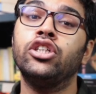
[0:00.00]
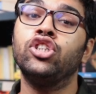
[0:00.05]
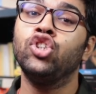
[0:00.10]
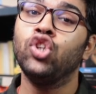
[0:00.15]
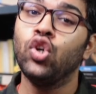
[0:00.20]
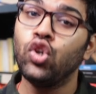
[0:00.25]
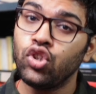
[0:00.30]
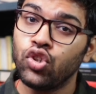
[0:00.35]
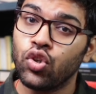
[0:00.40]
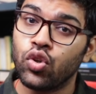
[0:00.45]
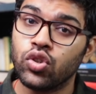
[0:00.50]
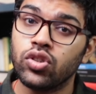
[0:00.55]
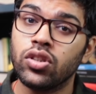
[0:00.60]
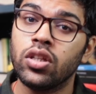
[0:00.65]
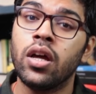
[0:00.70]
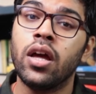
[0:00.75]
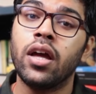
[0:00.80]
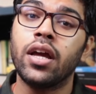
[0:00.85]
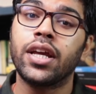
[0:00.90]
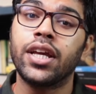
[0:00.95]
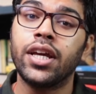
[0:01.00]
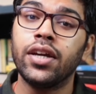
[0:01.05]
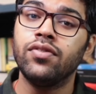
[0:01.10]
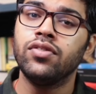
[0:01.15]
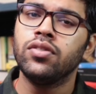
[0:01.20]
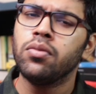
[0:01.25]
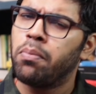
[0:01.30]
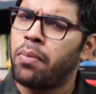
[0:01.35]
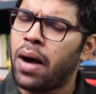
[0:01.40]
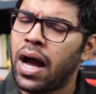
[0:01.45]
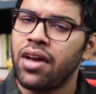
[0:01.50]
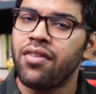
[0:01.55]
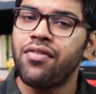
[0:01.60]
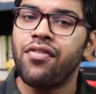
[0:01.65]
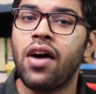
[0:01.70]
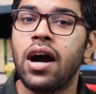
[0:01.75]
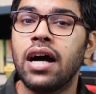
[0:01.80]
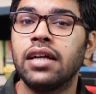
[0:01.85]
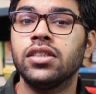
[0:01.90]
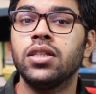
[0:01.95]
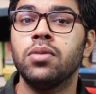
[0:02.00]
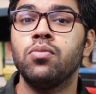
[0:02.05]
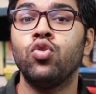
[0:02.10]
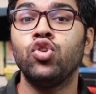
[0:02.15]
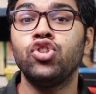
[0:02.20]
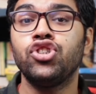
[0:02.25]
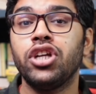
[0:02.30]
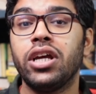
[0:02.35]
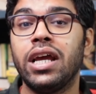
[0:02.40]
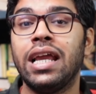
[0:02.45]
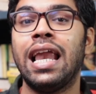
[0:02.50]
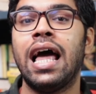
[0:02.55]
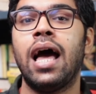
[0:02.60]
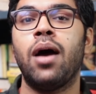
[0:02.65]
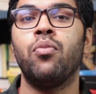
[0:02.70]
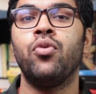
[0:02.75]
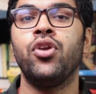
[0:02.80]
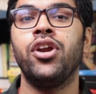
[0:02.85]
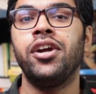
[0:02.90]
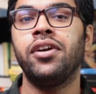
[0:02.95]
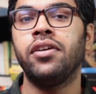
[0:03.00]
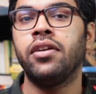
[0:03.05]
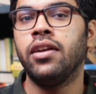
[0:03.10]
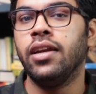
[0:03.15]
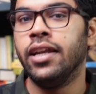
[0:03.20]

Shushrut gives by far the most elaborate